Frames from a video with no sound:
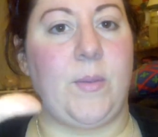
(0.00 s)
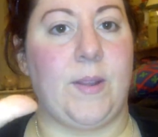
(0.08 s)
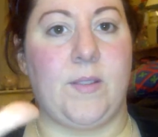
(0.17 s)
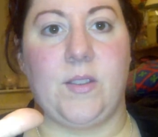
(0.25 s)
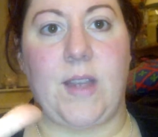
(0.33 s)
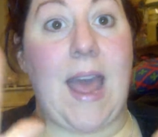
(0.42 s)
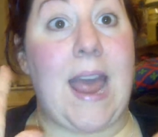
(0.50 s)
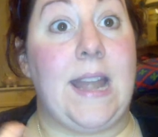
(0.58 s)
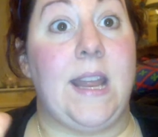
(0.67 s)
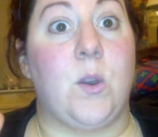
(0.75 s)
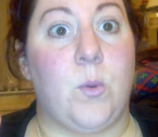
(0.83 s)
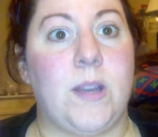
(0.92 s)
to answer
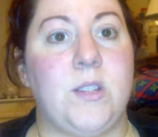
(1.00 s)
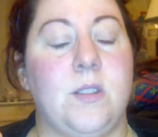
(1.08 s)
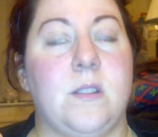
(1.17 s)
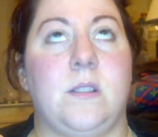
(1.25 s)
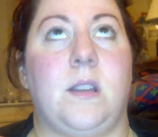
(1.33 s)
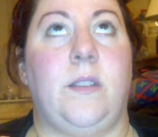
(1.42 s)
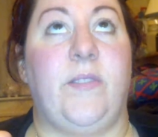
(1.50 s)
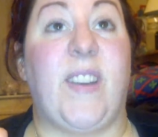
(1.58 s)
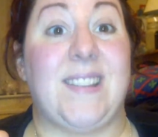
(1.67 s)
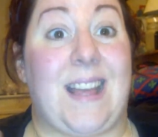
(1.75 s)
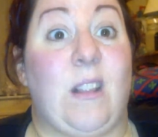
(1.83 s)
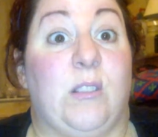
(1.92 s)
any questions. In
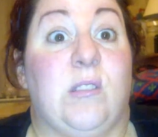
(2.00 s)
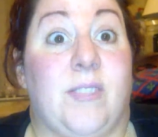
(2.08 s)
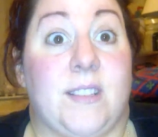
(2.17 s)
fact, I love